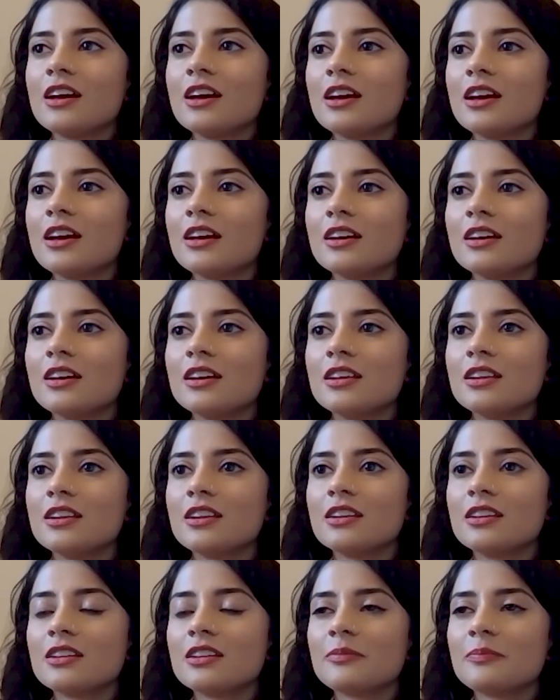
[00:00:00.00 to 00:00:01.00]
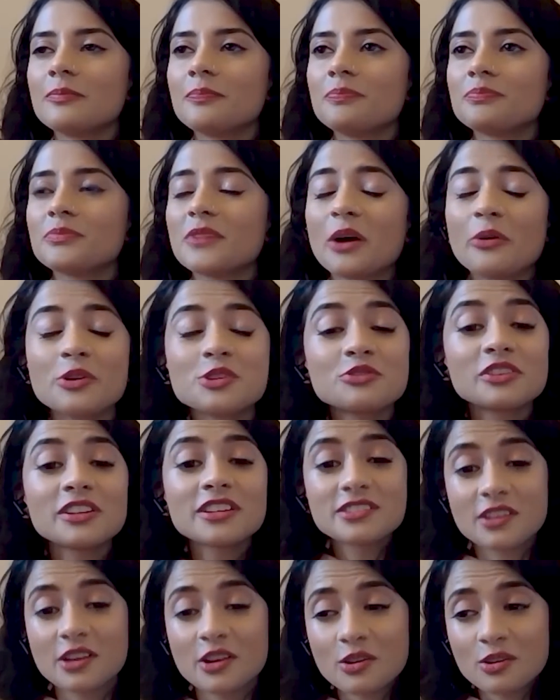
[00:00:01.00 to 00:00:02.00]
And I was
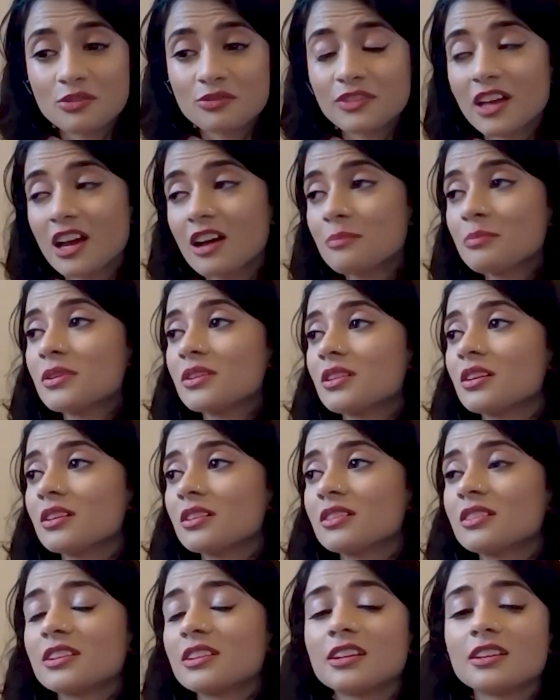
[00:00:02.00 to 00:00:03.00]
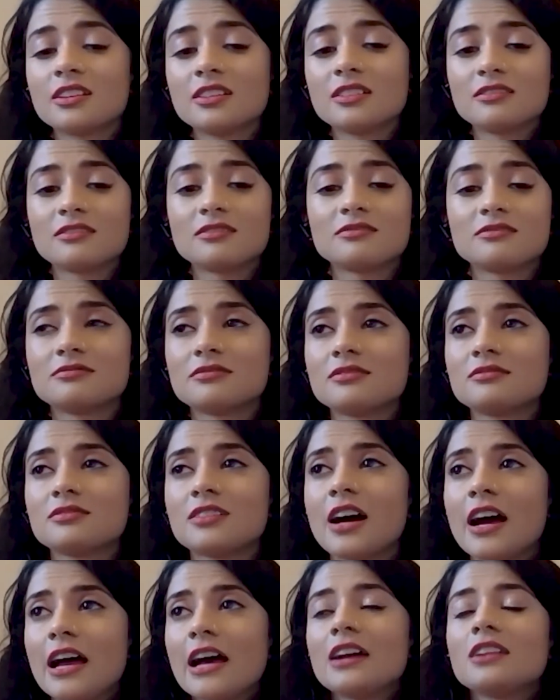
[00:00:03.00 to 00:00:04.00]
really scared of that, but luckily
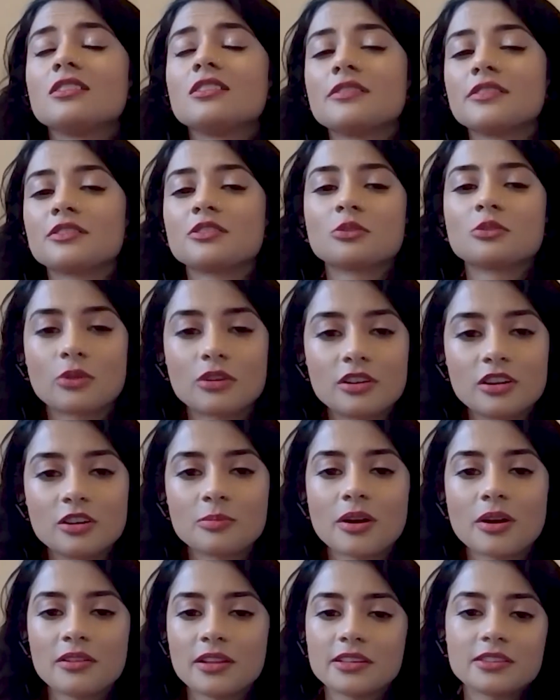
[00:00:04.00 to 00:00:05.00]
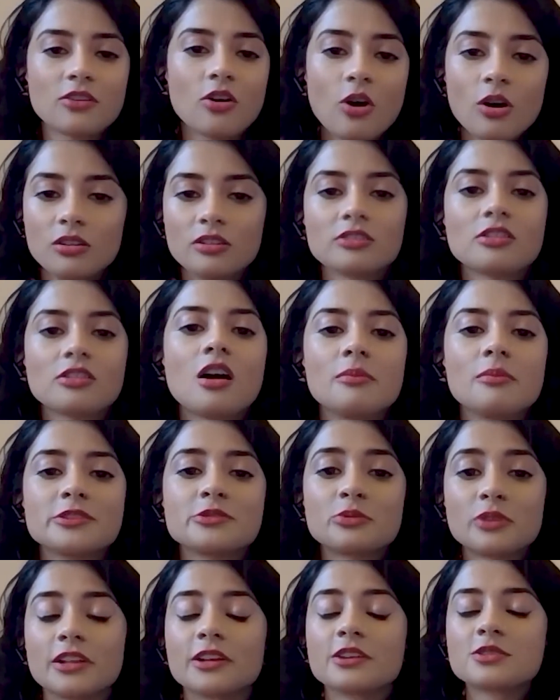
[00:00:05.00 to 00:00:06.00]
I had nothing to worry about. Like all the
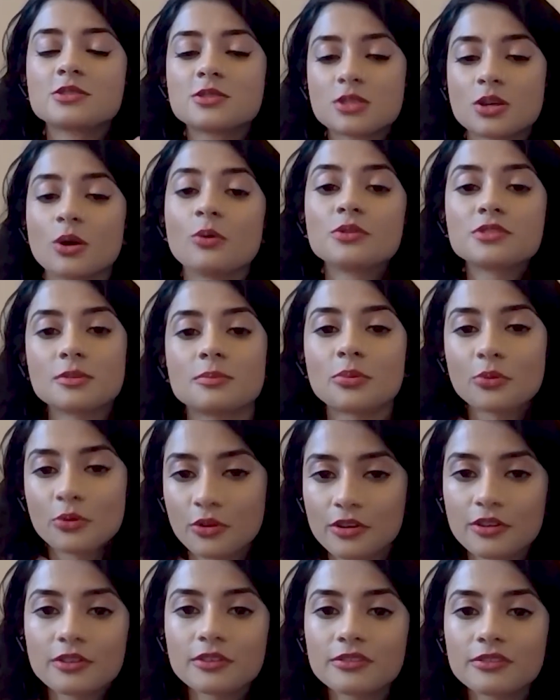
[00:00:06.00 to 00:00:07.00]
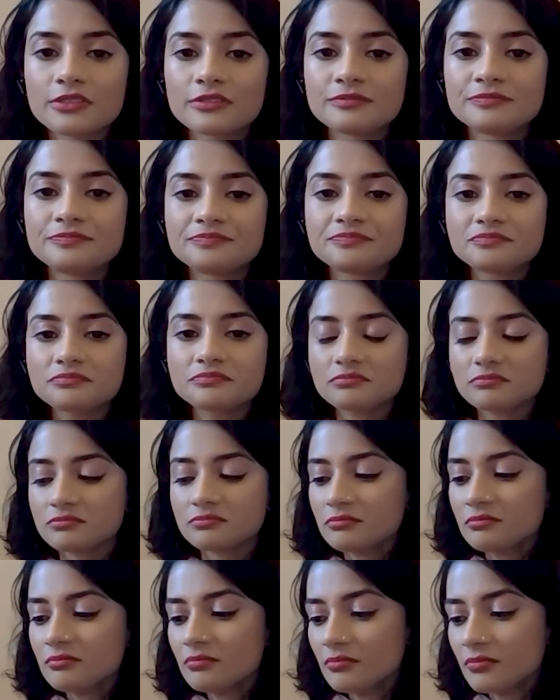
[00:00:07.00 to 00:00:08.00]
comments were like so supportive.
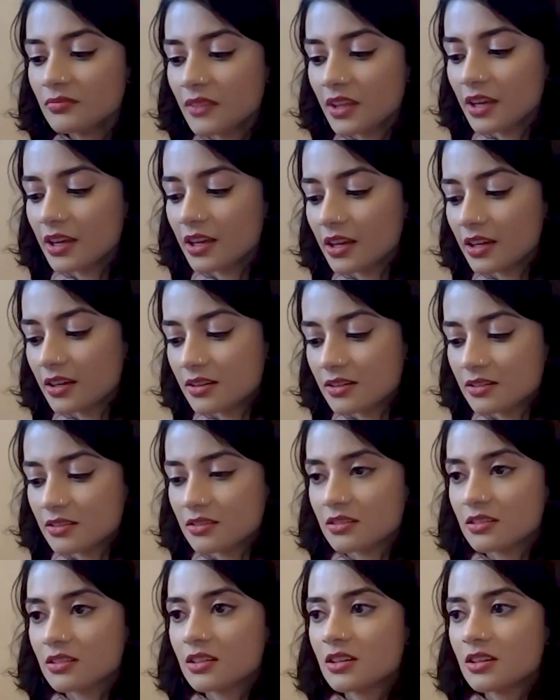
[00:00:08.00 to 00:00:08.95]
And